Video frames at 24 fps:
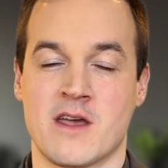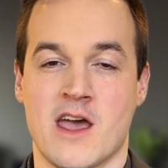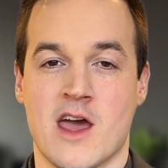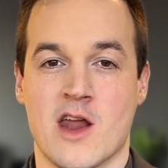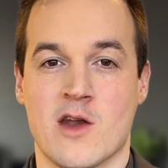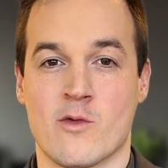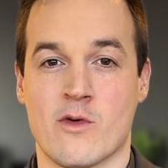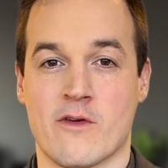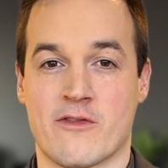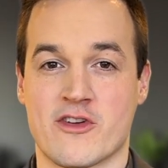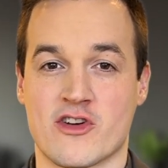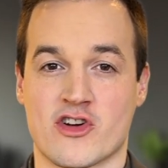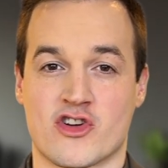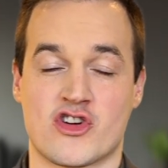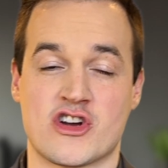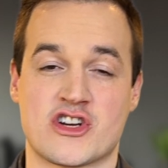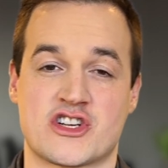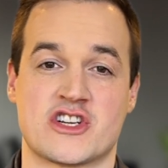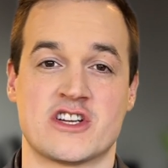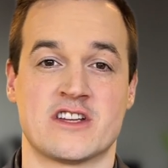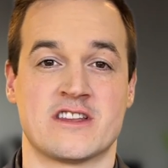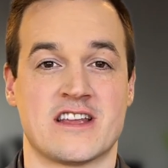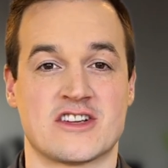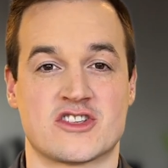And if you're a
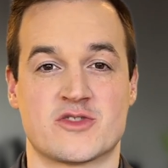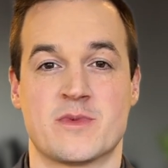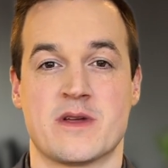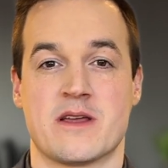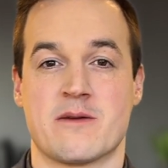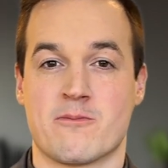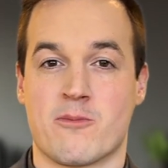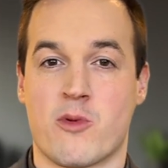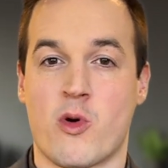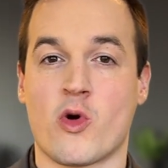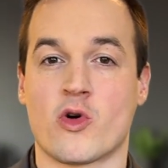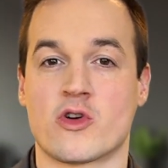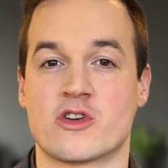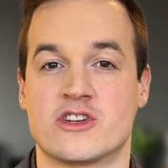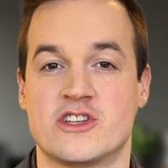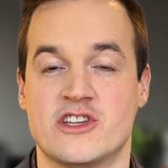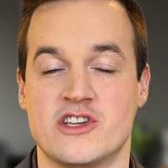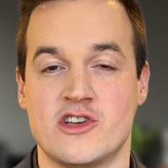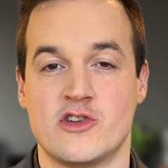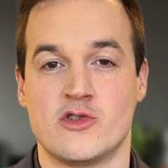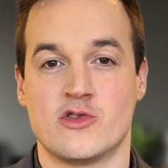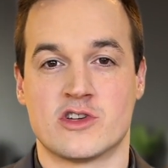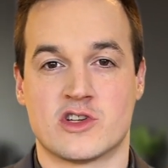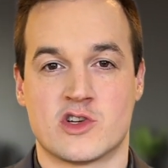Christian, that should be important to
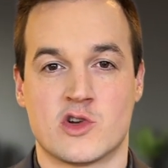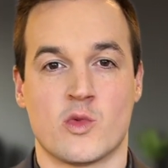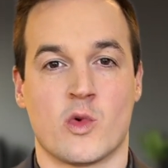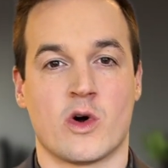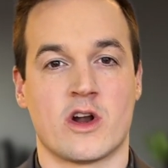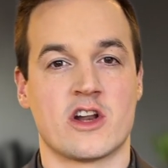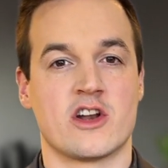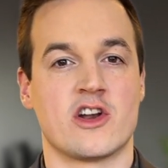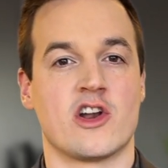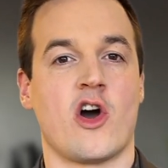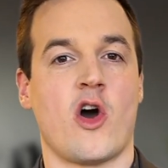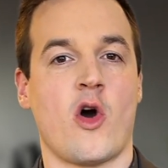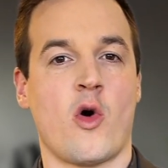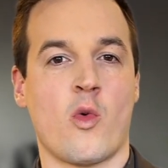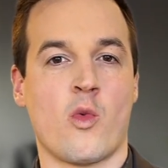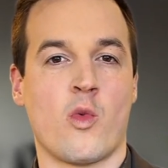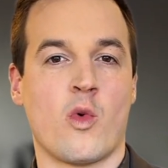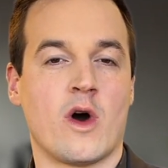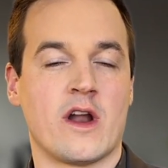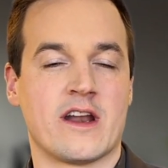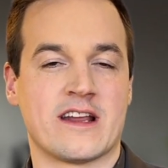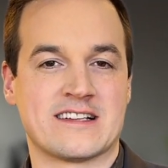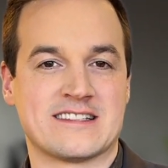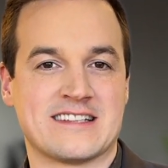you and you want to know
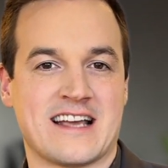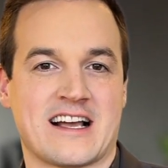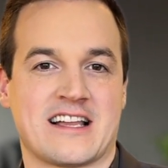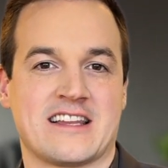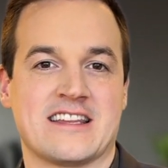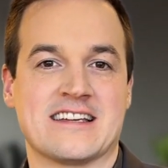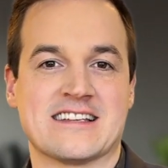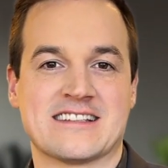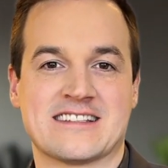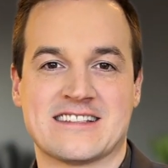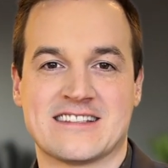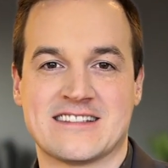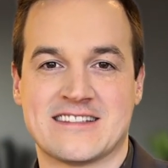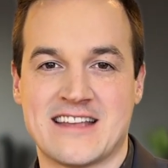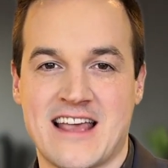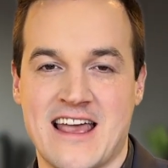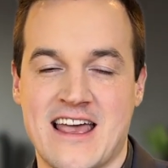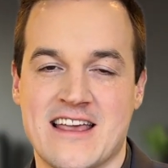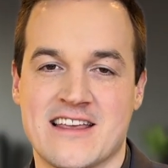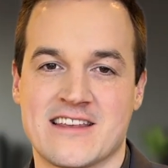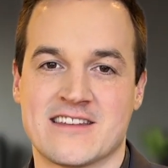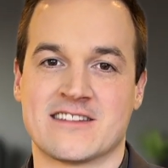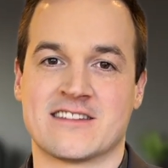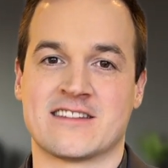what exactly it
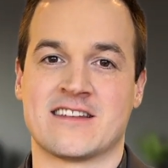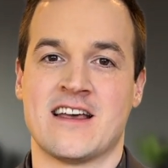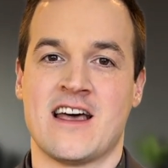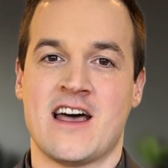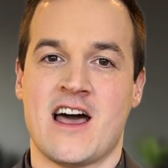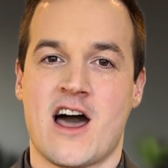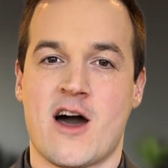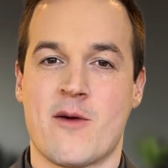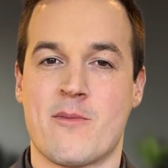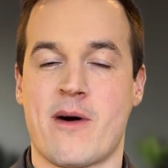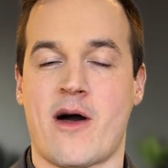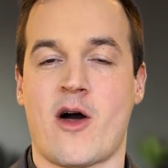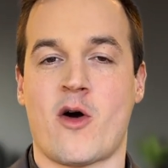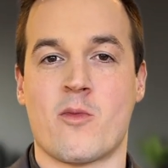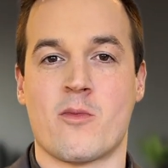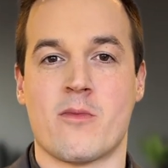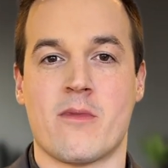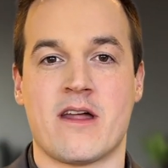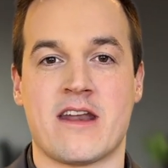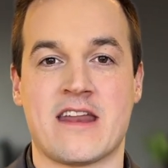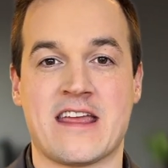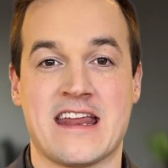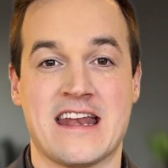says about money.